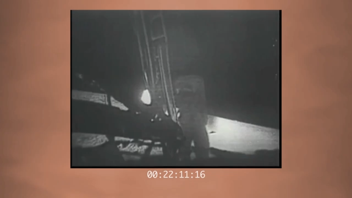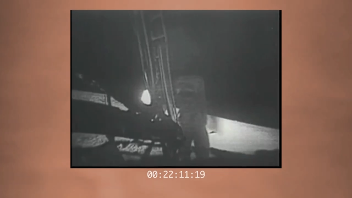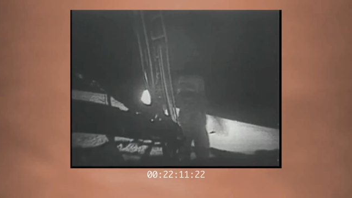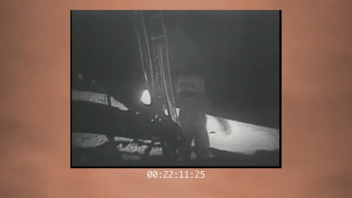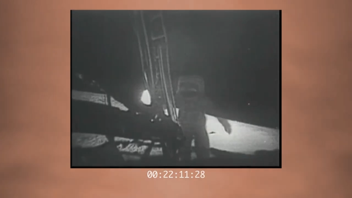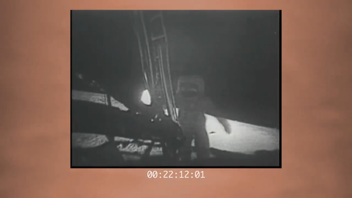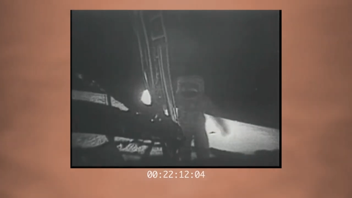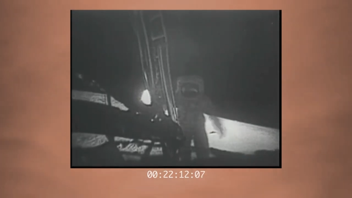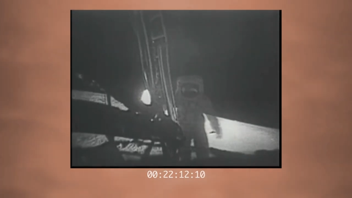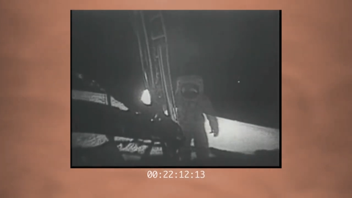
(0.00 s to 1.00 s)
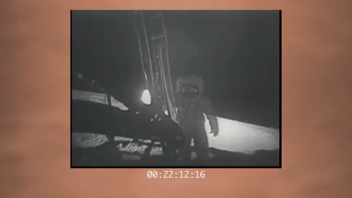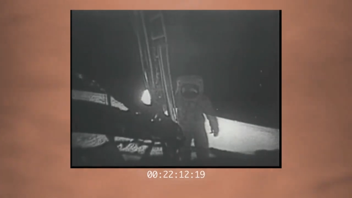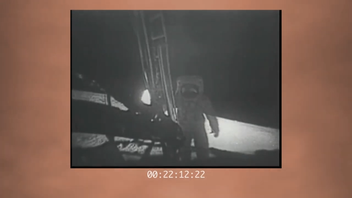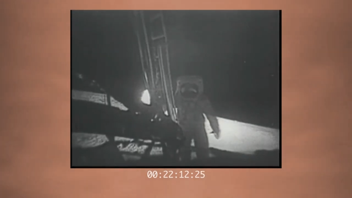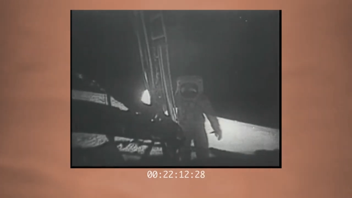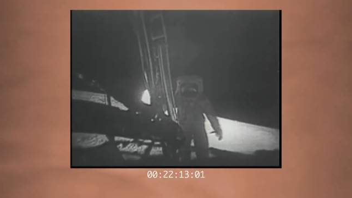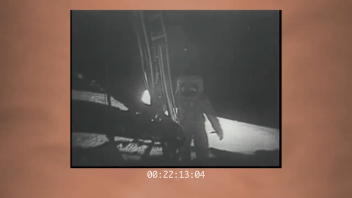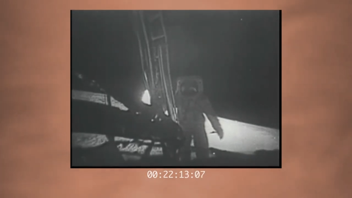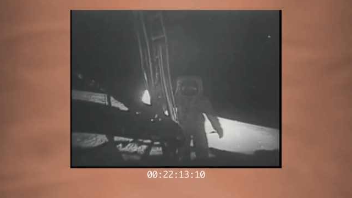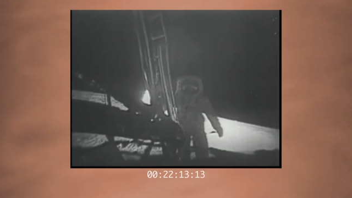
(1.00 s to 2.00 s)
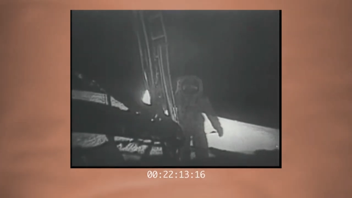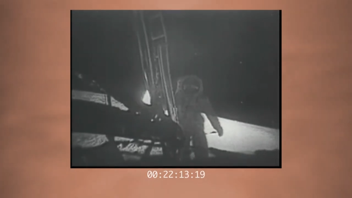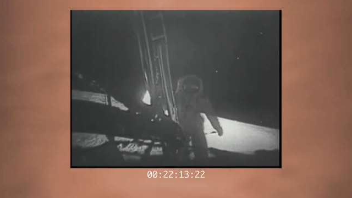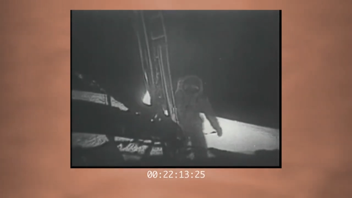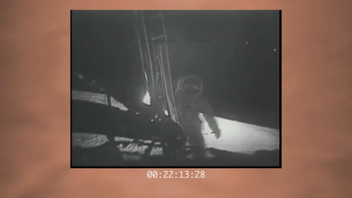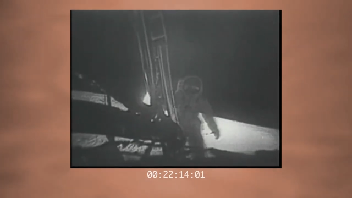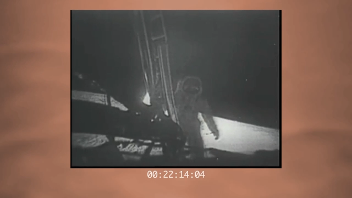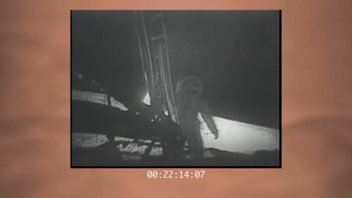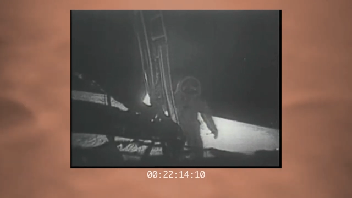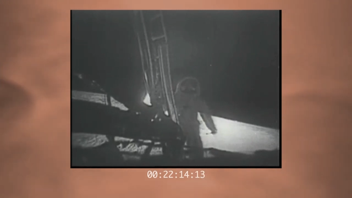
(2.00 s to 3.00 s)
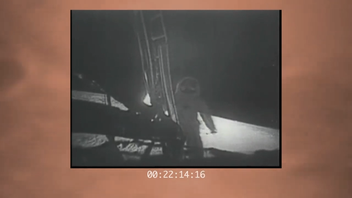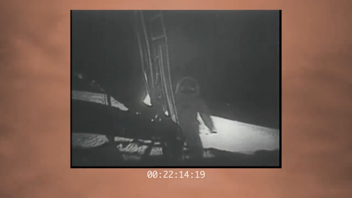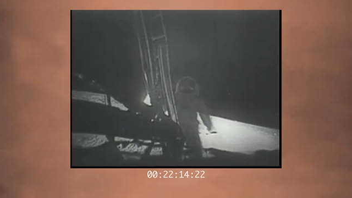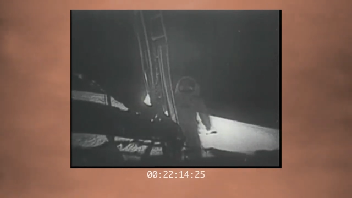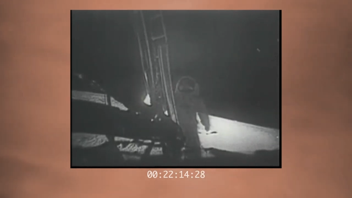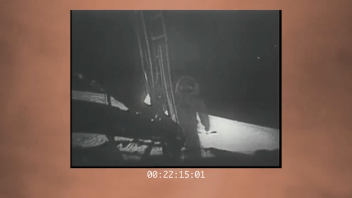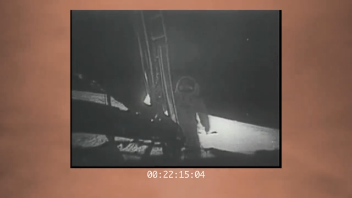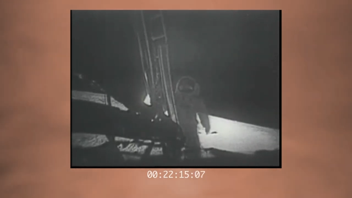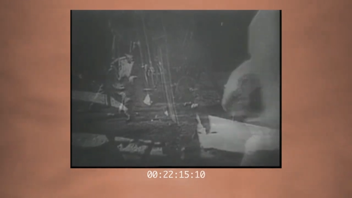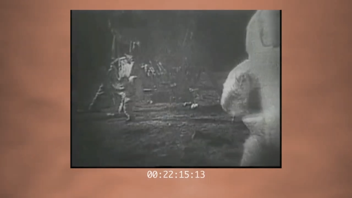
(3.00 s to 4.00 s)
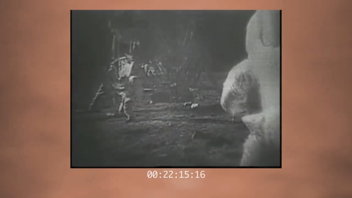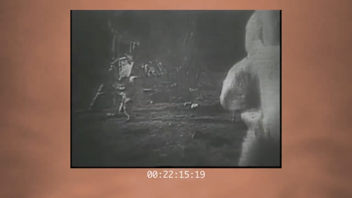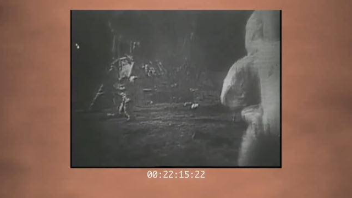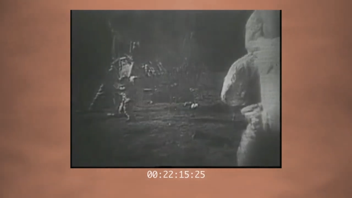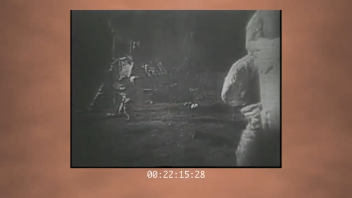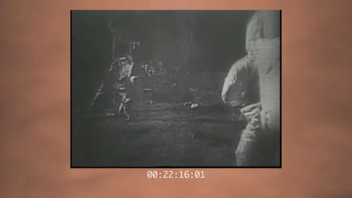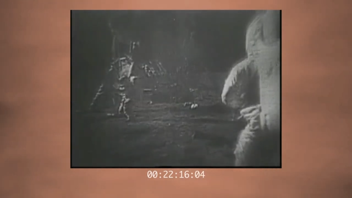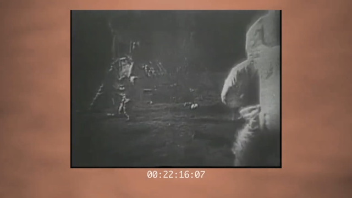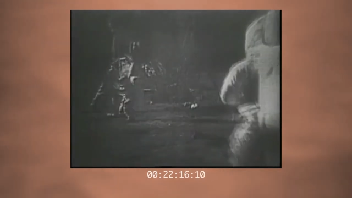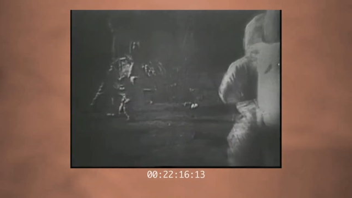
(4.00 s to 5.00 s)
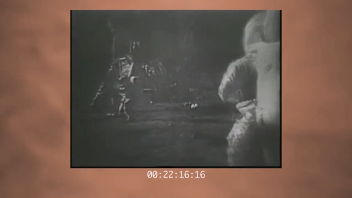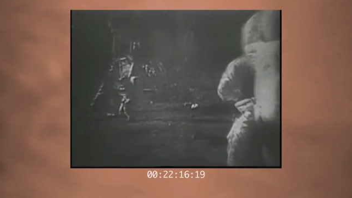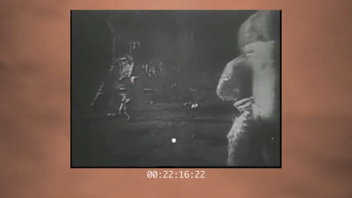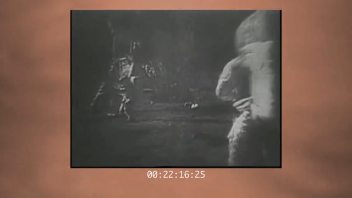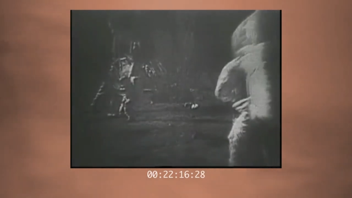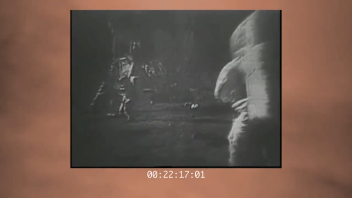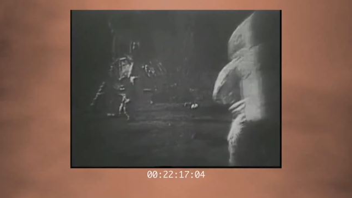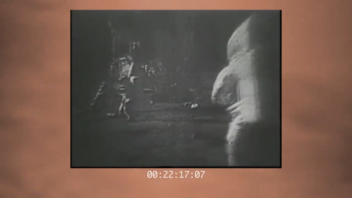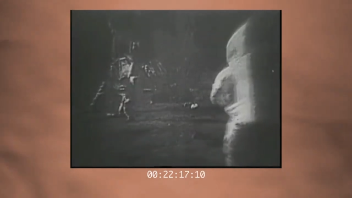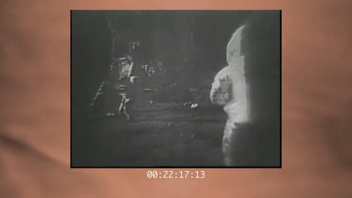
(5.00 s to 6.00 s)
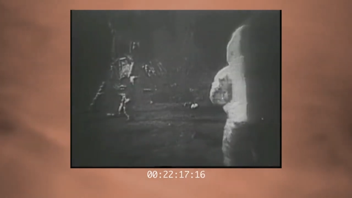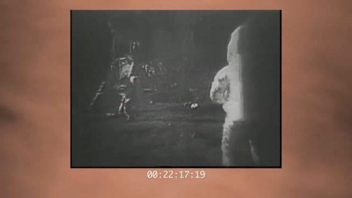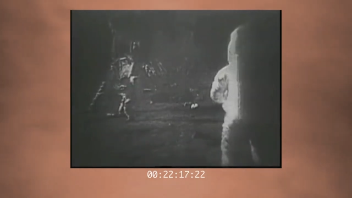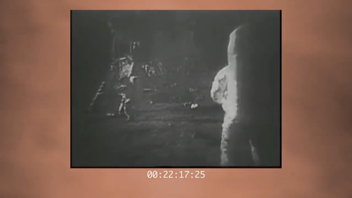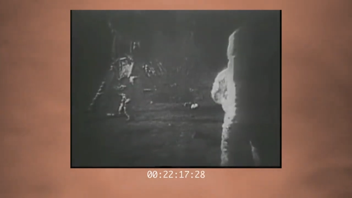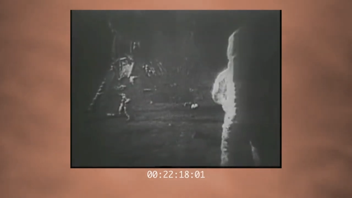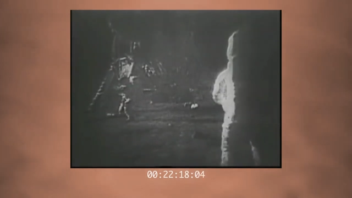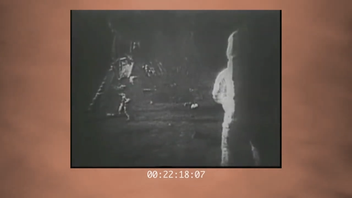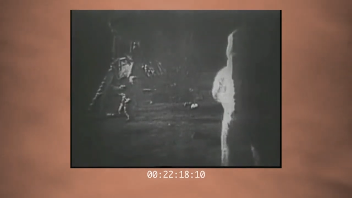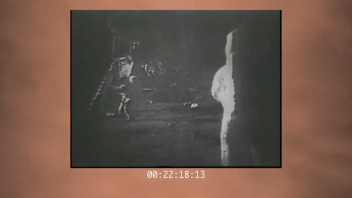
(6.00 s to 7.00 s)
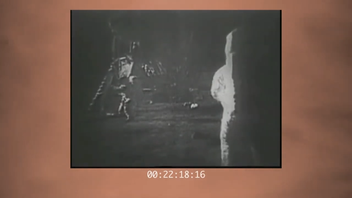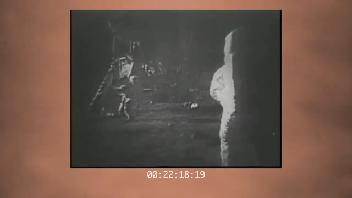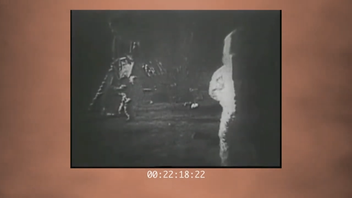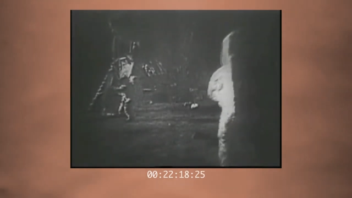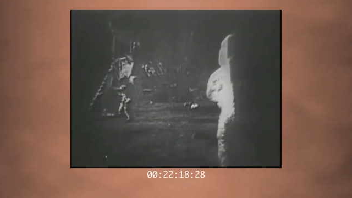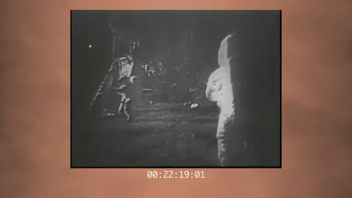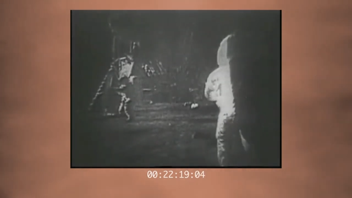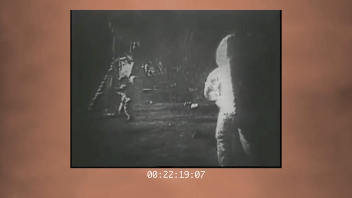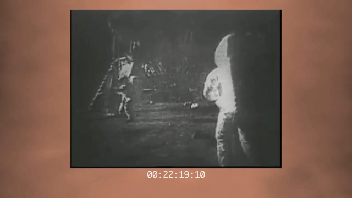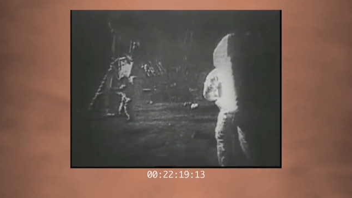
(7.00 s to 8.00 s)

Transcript: (no speaker visible)